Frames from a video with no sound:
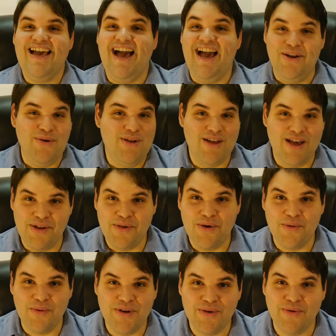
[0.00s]
I know a lot of you
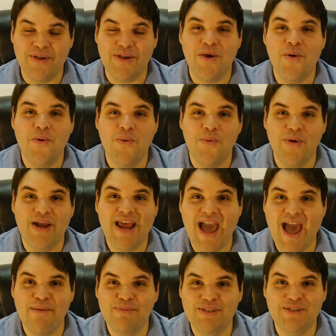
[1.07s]
are wondering what
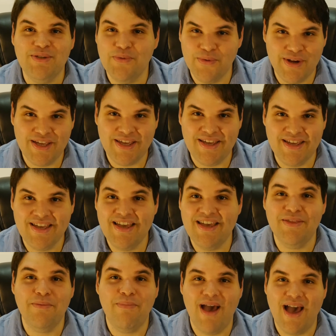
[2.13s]
happened to Ricky in
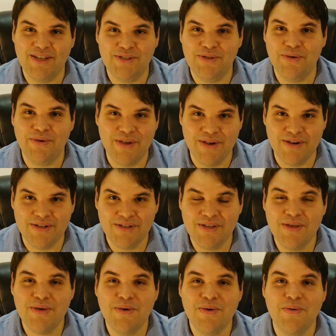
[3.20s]
the past 2 years.
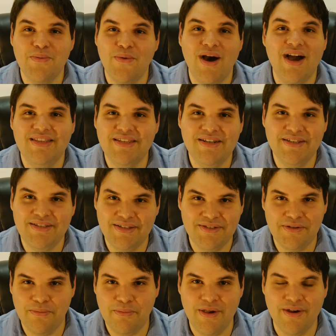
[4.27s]
Why did he
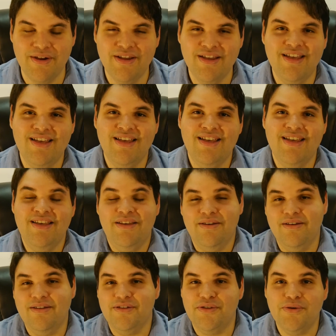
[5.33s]
disappear?
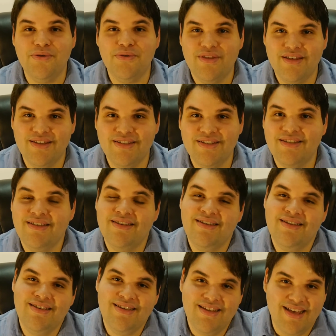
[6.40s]
Well, the truth is,
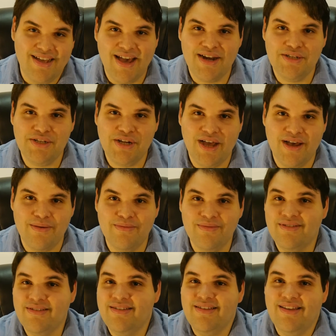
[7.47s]
I got a job
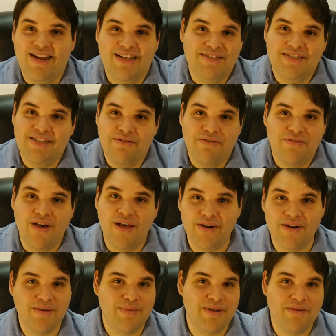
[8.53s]
and I just never
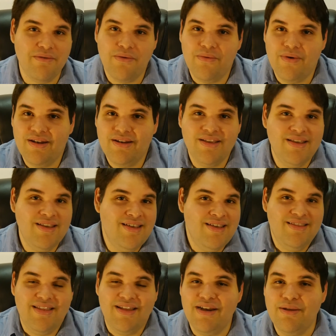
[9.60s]
followed up. I never
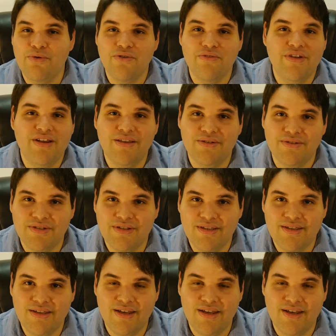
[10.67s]
did any more videos.